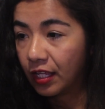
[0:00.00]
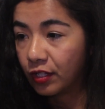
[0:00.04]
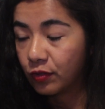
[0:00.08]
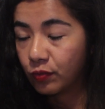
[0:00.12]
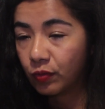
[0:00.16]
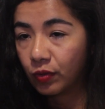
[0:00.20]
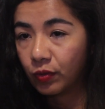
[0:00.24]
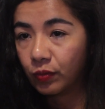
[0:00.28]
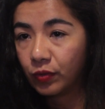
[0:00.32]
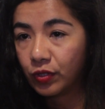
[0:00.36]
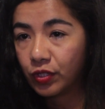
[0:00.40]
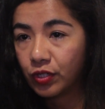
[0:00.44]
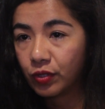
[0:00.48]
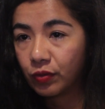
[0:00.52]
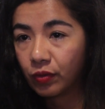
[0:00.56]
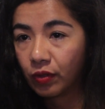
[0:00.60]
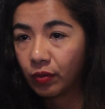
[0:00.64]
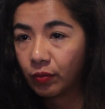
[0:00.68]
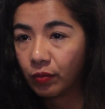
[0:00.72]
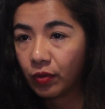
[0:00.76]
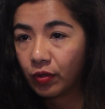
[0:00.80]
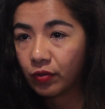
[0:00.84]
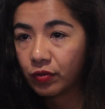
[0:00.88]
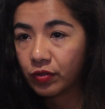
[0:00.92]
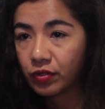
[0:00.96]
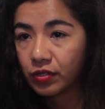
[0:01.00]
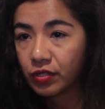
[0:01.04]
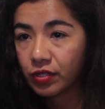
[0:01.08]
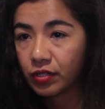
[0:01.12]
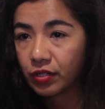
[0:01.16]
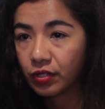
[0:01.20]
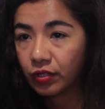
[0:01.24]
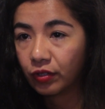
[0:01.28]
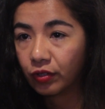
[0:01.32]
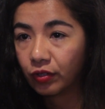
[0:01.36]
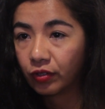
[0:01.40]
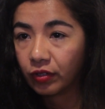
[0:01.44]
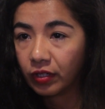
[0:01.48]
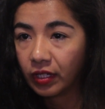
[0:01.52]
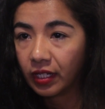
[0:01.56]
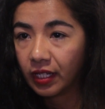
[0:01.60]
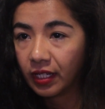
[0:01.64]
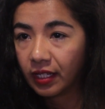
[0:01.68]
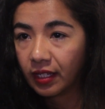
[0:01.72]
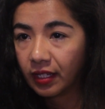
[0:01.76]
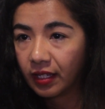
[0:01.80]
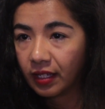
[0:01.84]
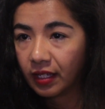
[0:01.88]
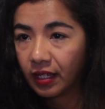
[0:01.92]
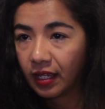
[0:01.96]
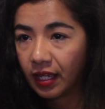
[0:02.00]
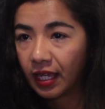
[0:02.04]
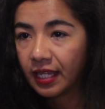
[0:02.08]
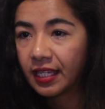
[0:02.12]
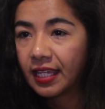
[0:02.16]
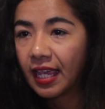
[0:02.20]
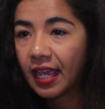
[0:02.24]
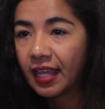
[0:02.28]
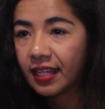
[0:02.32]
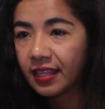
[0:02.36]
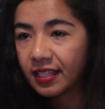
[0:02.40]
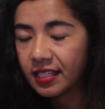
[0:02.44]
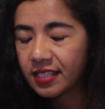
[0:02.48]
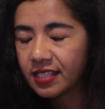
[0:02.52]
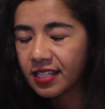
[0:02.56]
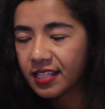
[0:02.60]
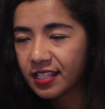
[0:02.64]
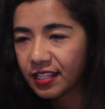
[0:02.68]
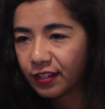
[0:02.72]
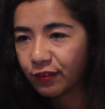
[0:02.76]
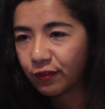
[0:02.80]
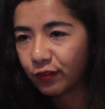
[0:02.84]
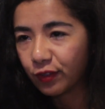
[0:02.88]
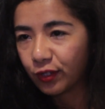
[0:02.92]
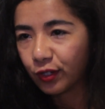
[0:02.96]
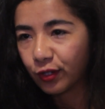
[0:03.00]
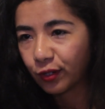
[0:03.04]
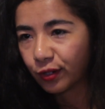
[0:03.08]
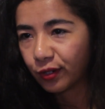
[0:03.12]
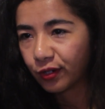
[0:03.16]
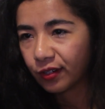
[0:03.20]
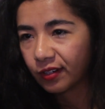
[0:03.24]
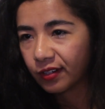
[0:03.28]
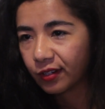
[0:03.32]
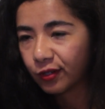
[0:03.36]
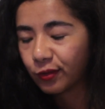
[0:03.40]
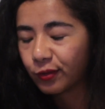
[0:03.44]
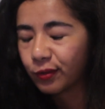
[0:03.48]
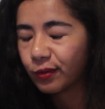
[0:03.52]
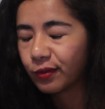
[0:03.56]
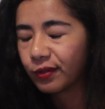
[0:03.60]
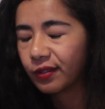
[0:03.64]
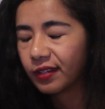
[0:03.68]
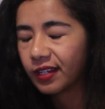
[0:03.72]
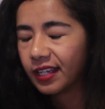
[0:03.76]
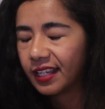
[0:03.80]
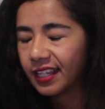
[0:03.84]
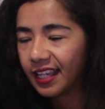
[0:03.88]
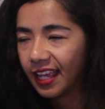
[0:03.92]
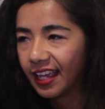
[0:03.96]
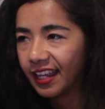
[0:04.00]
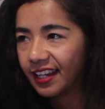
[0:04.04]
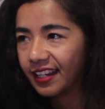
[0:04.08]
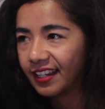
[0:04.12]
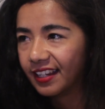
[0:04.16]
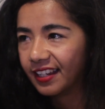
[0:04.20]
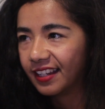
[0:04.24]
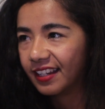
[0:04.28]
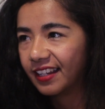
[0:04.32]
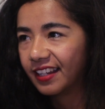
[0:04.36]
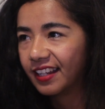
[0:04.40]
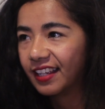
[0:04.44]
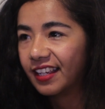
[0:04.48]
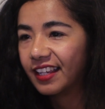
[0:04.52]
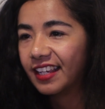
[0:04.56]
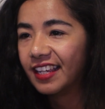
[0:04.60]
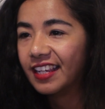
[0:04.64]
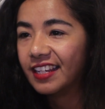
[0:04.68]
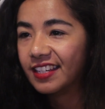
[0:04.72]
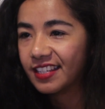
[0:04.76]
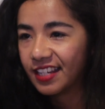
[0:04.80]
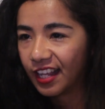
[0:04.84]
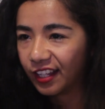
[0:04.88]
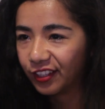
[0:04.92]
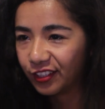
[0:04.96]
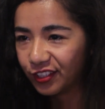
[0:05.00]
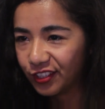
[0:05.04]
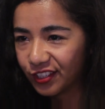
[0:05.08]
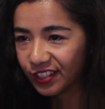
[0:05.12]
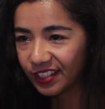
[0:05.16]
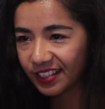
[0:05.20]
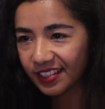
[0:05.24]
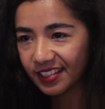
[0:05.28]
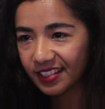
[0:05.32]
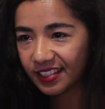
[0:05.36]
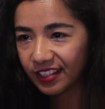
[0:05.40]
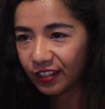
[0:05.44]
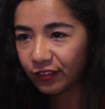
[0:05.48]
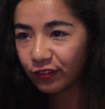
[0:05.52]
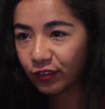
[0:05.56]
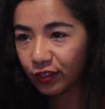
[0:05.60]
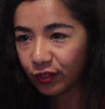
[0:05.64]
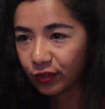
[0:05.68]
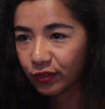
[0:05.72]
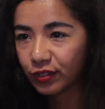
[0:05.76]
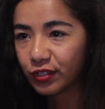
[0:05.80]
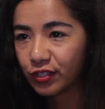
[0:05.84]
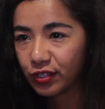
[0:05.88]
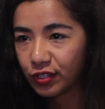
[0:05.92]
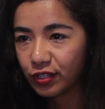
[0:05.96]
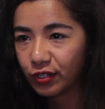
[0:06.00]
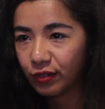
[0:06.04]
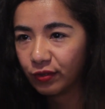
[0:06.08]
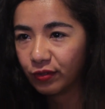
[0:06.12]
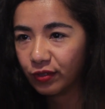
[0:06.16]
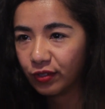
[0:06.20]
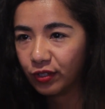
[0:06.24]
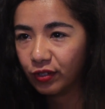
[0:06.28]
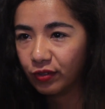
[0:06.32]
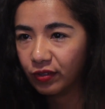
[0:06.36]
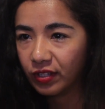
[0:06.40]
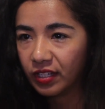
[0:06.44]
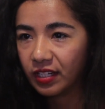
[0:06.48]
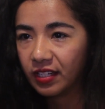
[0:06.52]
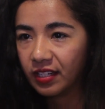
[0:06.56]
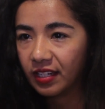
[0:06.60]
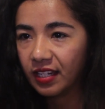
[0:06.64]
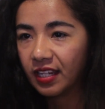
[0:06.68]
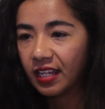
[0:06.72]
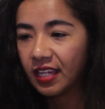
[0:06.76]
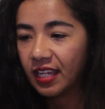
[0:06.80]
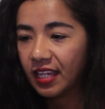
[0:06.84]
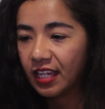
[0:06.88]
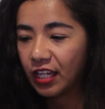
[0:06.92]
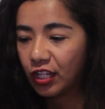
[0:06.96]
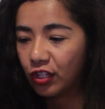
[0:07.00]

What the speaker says: It's when we do our most learning. Again, this is if you're, again, intelligent, if you're astute, you can